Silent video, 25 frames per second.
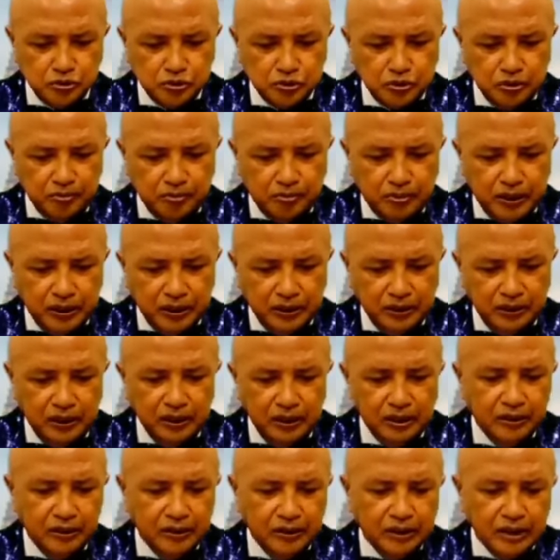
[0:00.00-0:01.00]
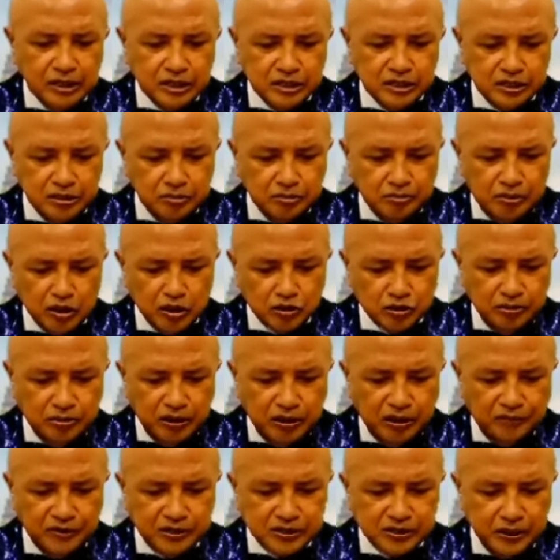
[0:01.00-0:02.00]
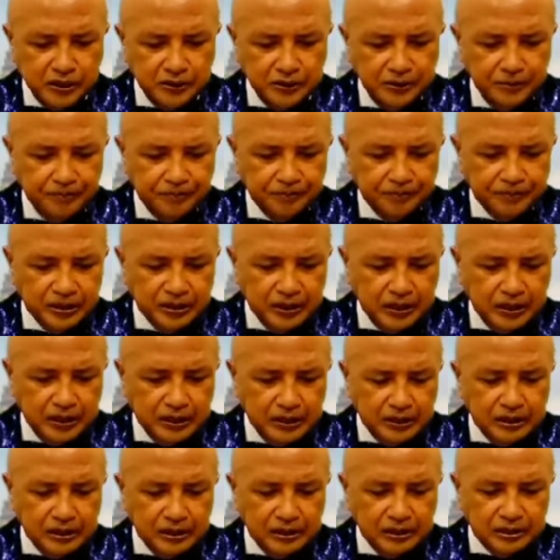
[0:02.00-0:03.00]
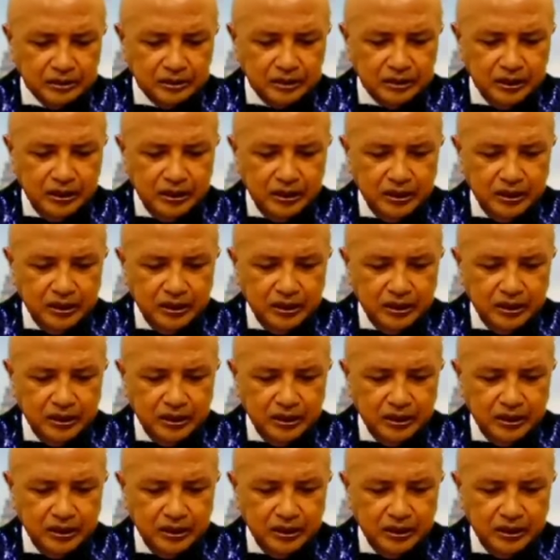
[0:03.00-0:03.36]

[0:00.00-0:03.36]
and so on and so forth. And